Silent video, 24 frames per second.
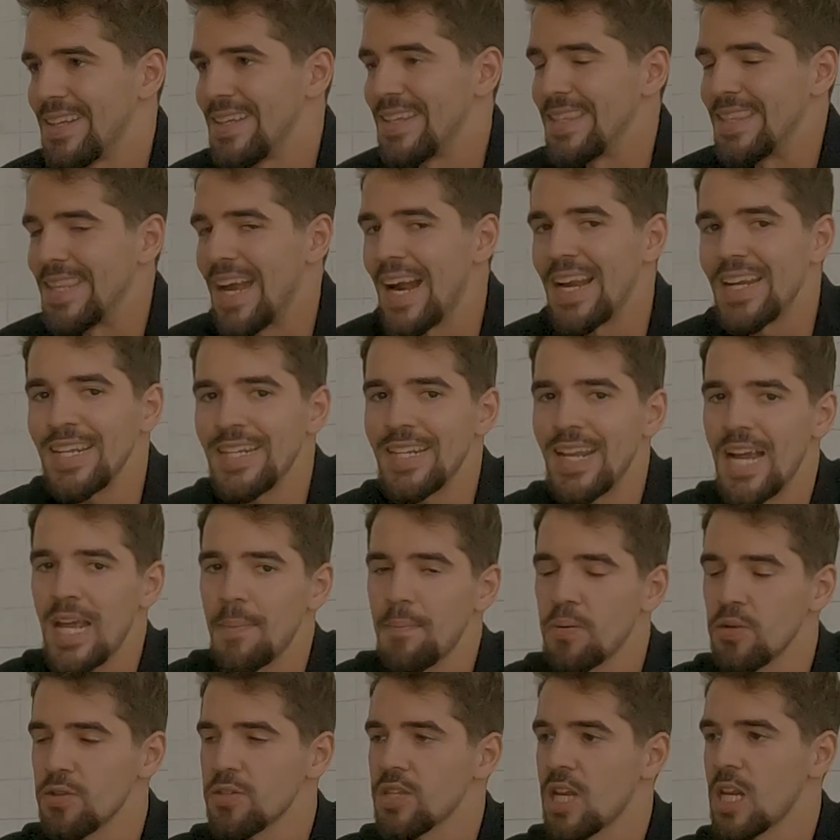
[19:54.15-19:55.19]

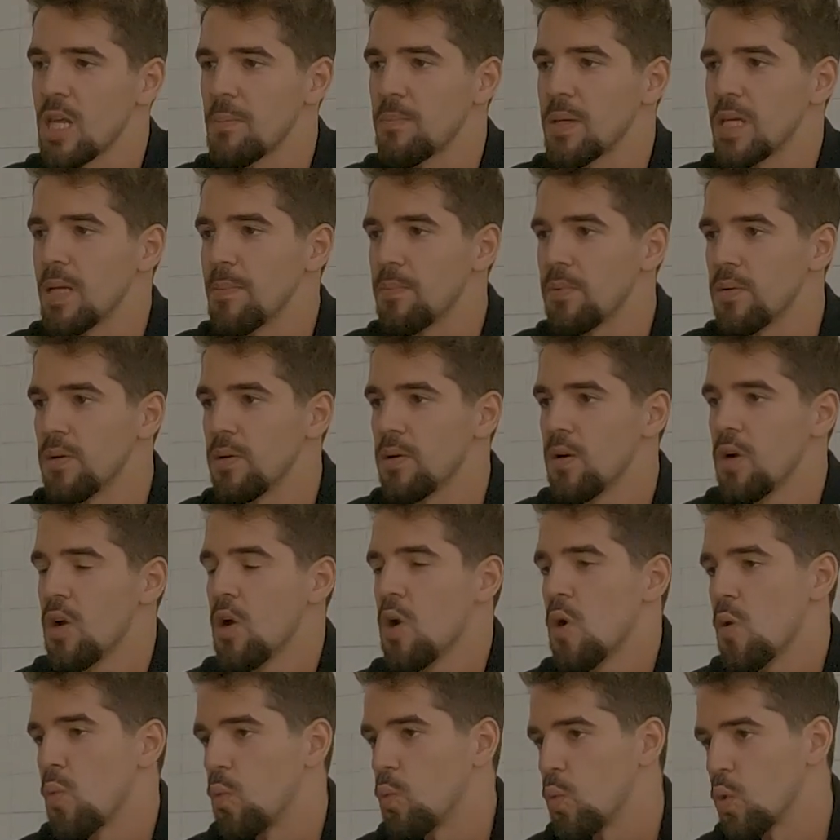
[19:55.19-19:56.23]
99% of people
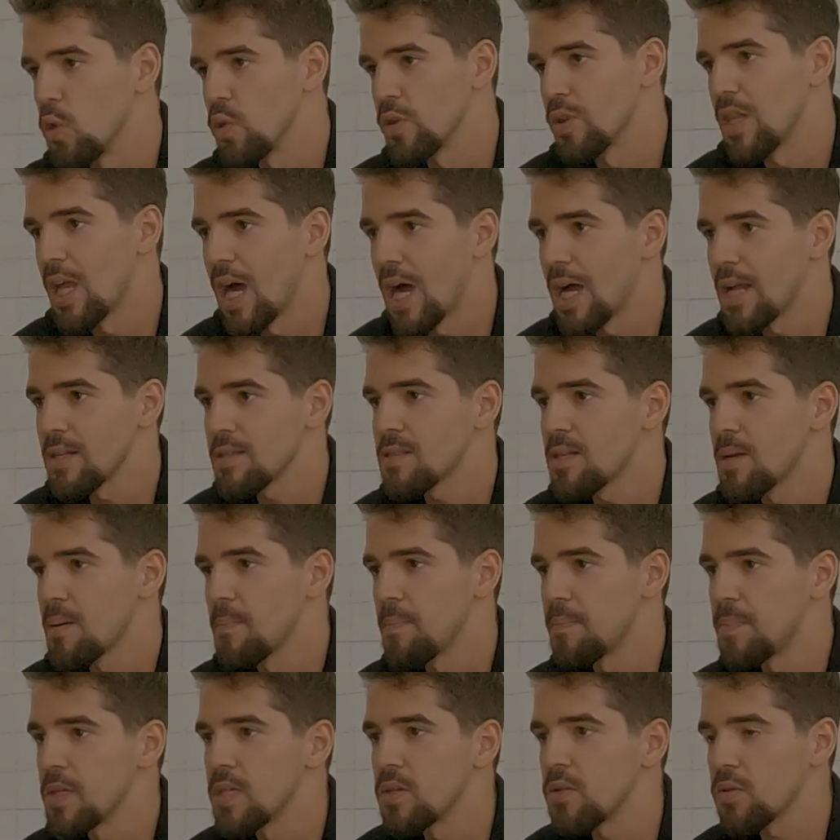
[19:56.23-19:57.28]
will not
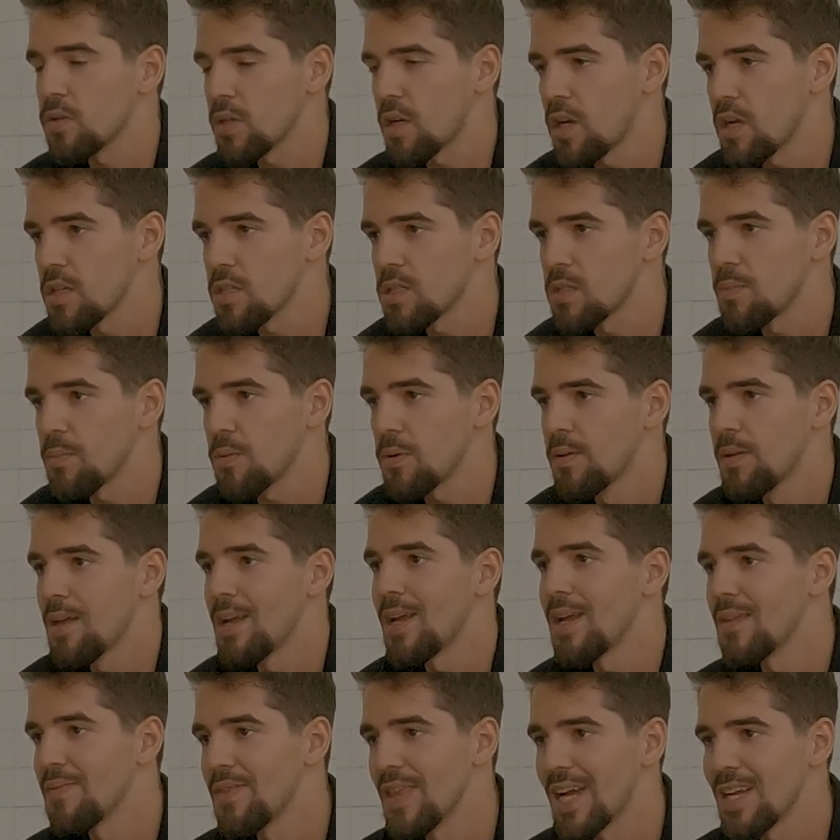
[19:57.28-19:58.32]
be your customer,
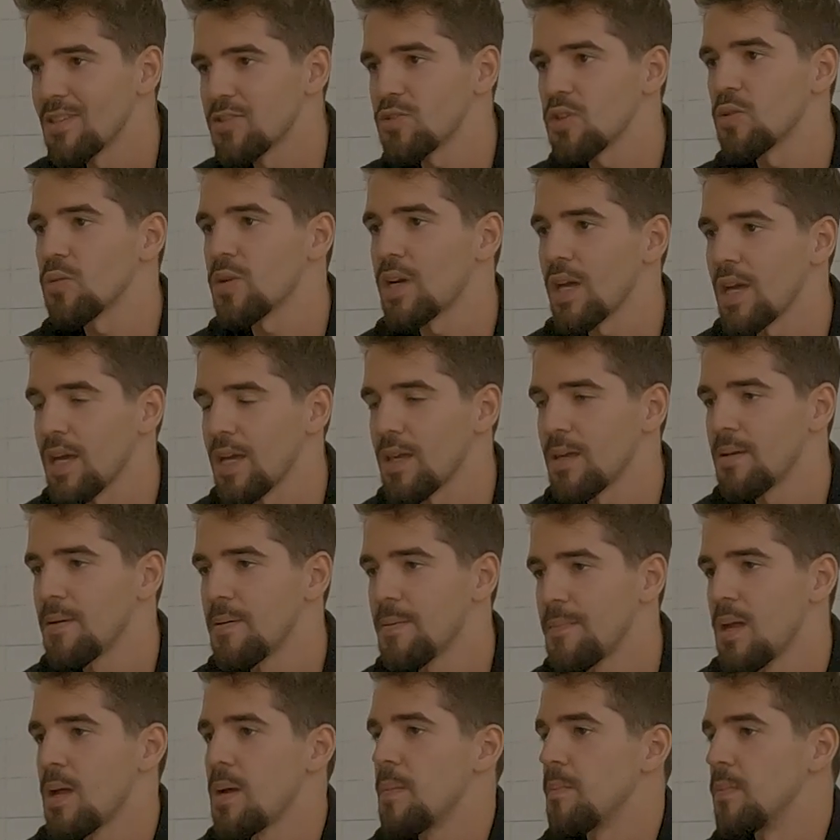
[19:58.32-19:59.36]
and that's okay,
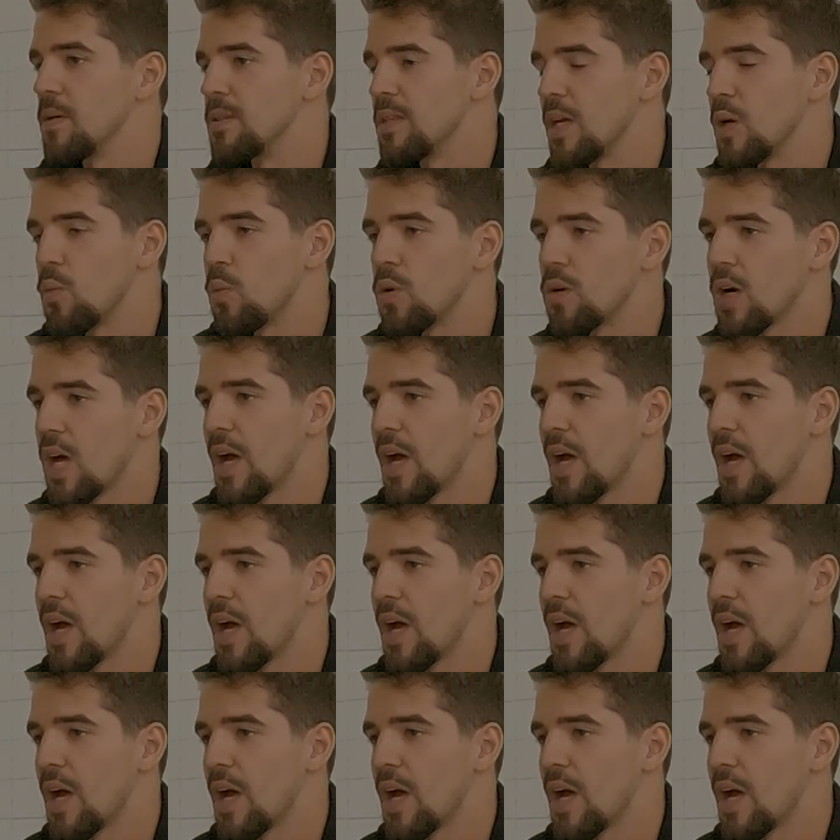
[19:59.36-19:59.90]
but they will